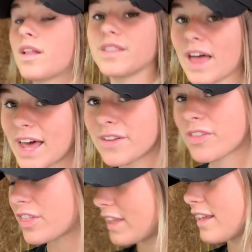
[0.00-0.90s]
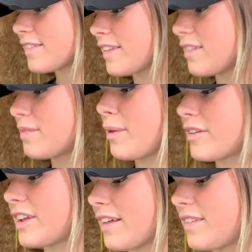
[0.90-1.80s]
a lot of the things that this
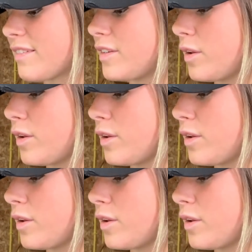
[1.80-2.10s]
milk taxi has to